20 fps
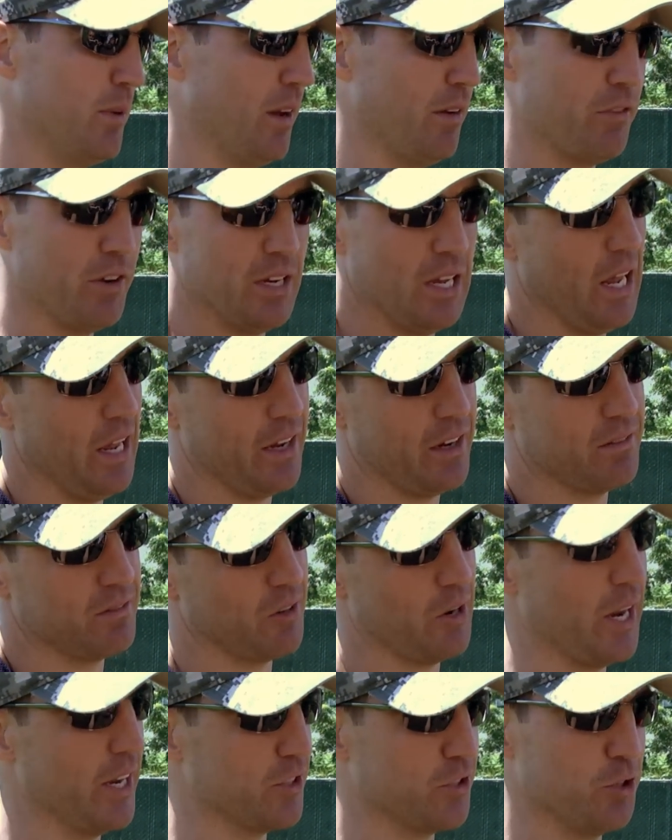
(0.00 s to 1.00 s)
And every day
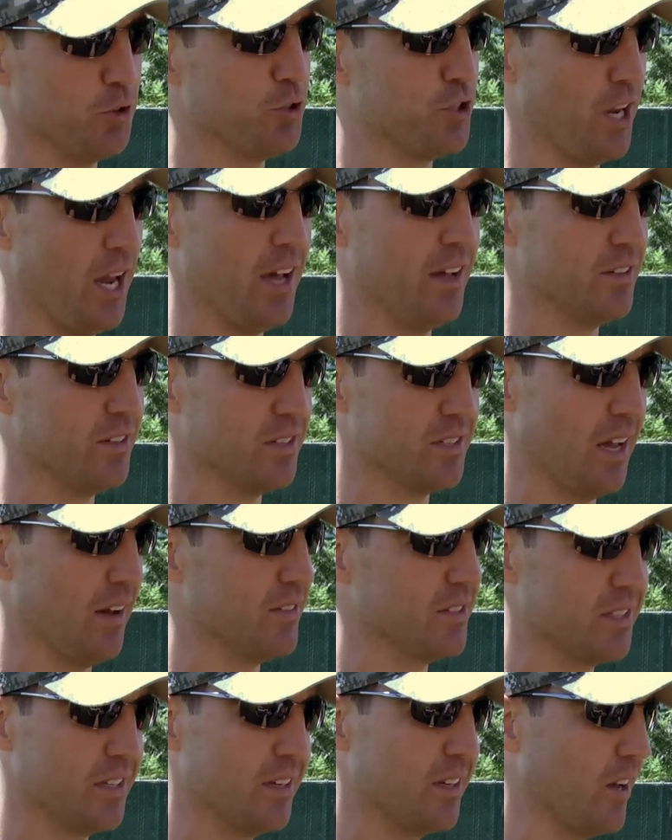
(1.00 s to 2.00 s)
creates new challenges.
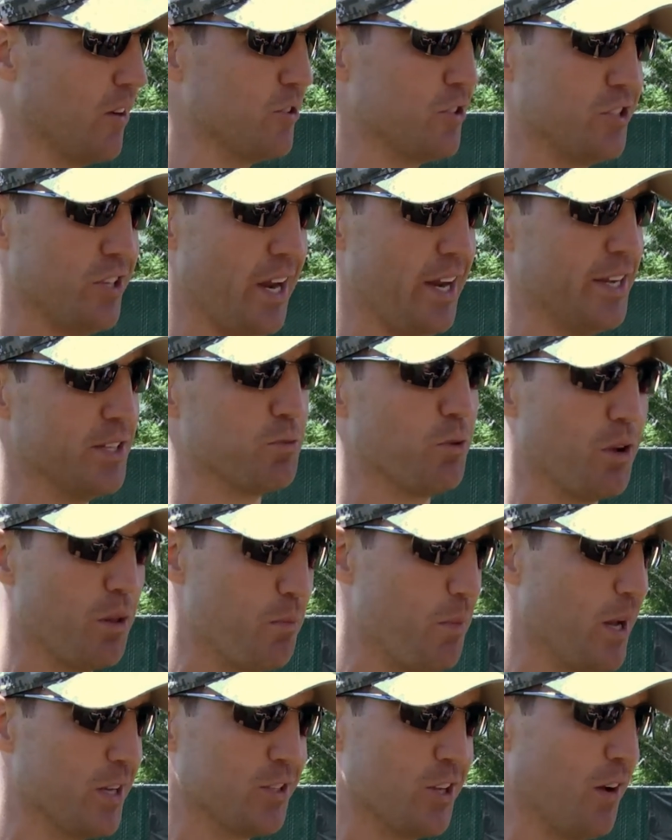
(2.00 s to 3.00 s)
Obviously, Coach Chaney's one
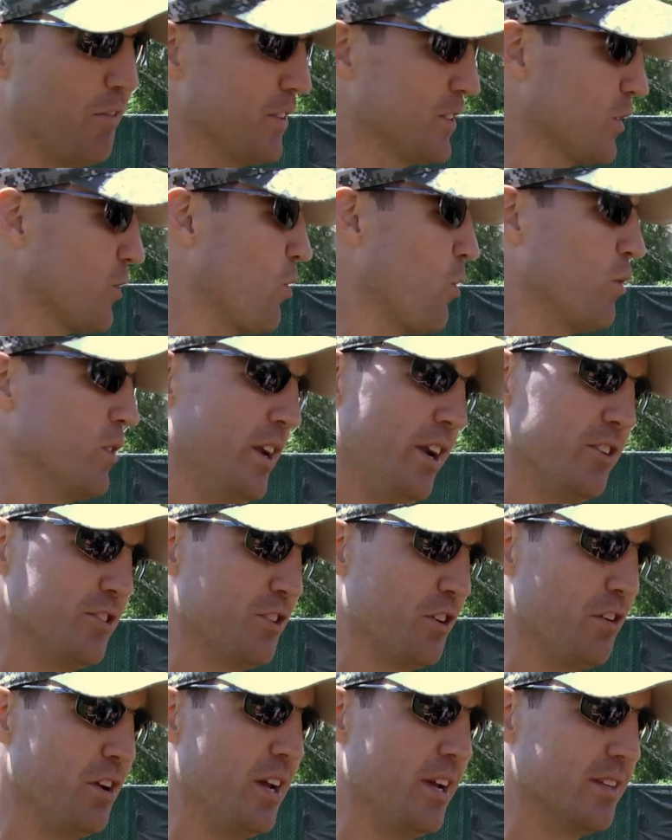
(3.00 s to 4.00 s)
of the best offensive
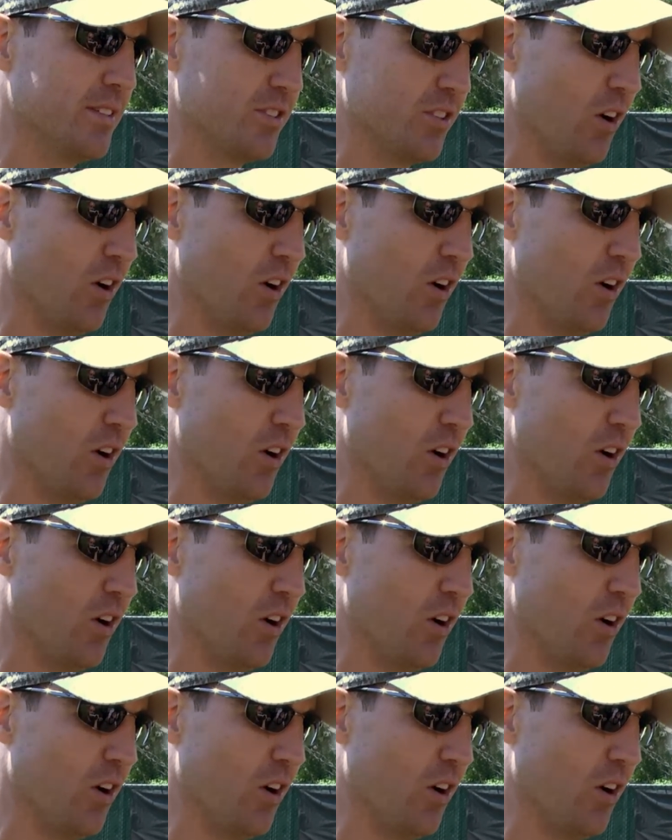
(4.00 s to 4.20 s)
coordinators there is.